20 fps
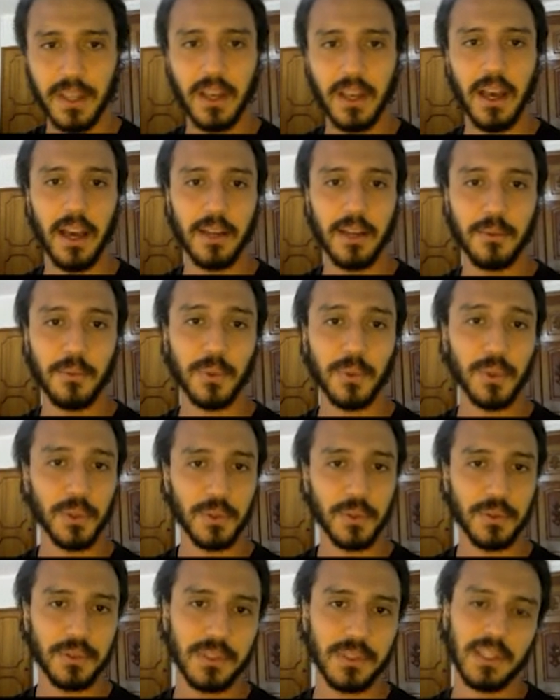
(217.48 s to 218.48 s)
and
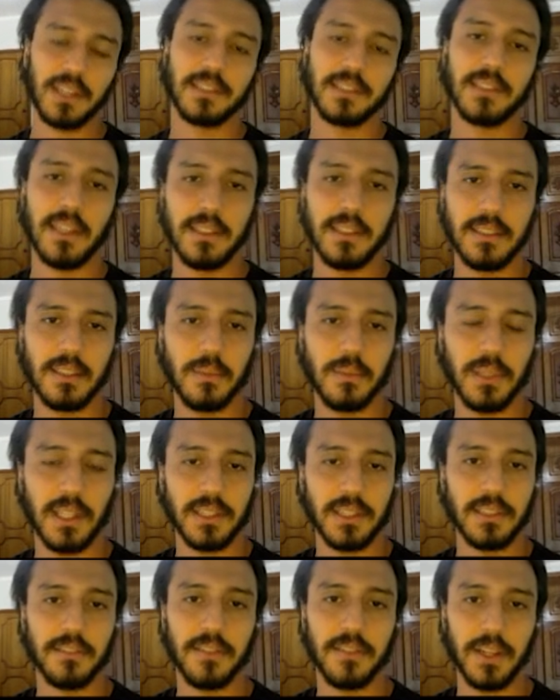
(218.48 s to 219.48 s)
rules extend
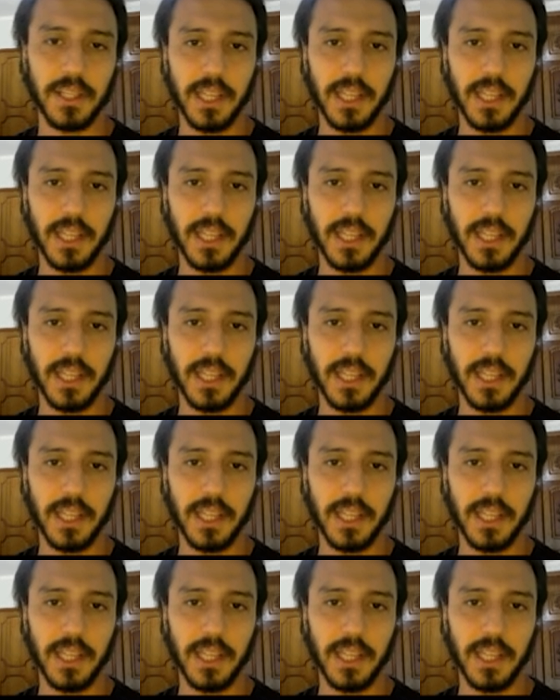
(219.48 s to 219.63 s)
simulation very